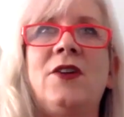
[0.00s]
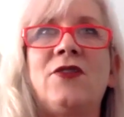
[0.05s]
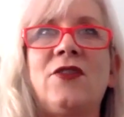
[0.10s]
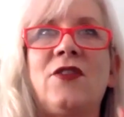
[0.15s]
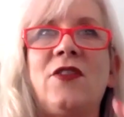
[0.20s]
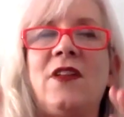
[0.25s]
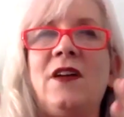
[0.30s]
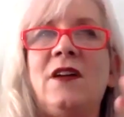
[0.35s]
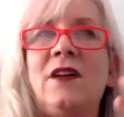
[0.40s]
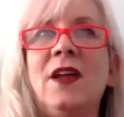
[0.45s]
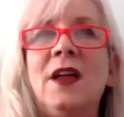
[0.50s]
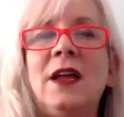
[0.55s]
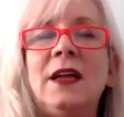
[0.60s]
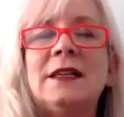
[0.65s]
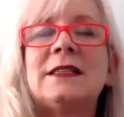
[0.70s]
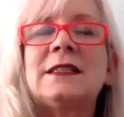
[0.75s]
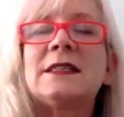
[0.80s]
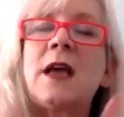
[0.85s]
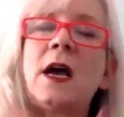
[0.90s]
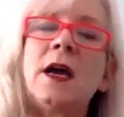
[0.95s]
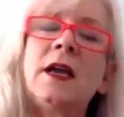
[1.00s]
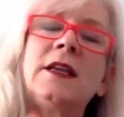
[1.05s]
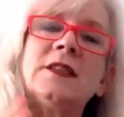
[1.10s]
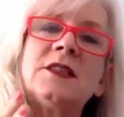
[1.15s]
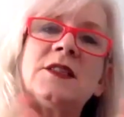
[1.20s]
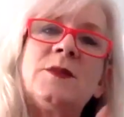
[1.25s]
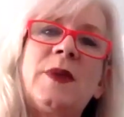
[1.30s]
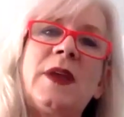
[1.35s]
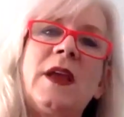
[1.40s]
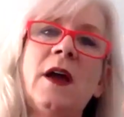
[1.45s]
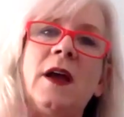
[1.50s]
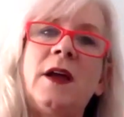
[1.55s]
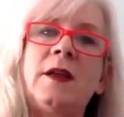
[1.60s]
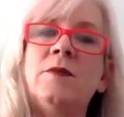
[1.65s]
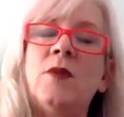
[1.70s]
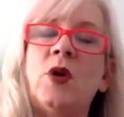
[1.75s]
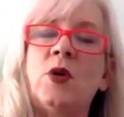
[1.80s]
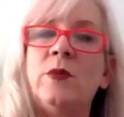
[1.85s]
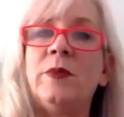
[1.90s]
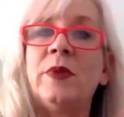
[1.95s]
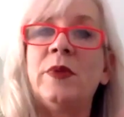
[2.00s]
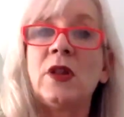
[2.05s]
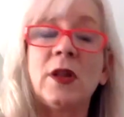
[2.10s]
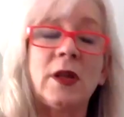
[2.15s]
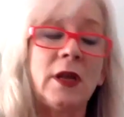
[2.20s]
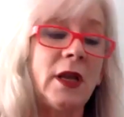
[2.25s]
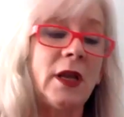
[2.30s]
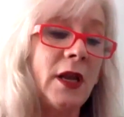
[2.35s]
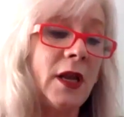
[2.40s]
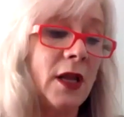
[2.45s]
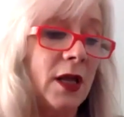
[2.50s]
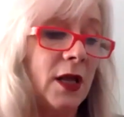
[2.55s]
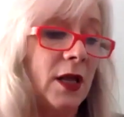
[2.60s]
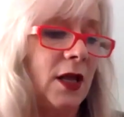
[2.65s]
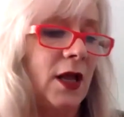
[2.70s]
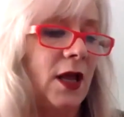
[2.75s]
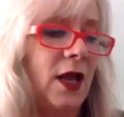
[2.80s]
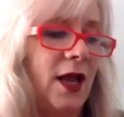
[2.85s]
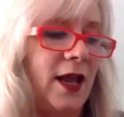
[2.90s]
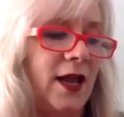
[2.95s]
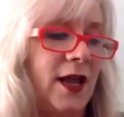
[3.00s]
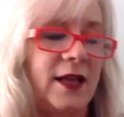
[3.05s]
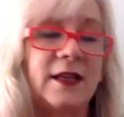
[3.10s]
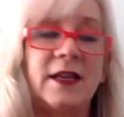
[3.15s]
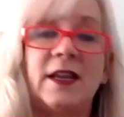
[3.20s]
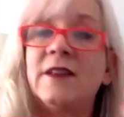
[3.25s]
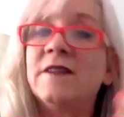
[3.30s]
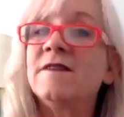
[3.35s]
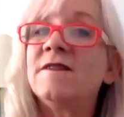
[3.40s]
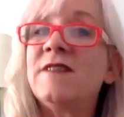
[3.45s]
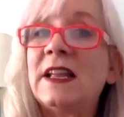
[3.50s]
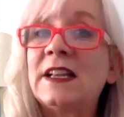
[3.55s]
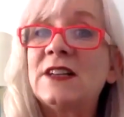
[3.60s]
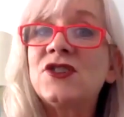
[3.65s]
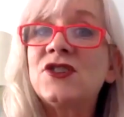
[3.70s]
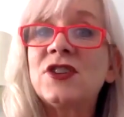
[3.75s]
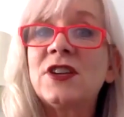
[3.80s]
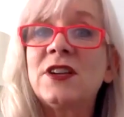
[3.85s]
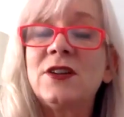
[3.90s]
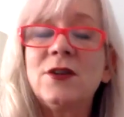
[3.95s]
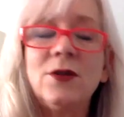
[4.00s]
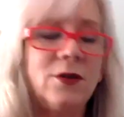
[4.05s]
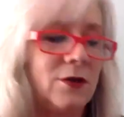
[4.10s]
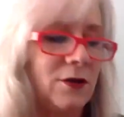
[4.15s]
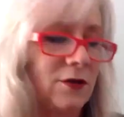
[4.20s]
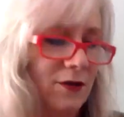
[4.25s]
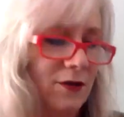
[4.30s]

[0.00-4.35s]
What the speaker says: or the science behind mobility and invention,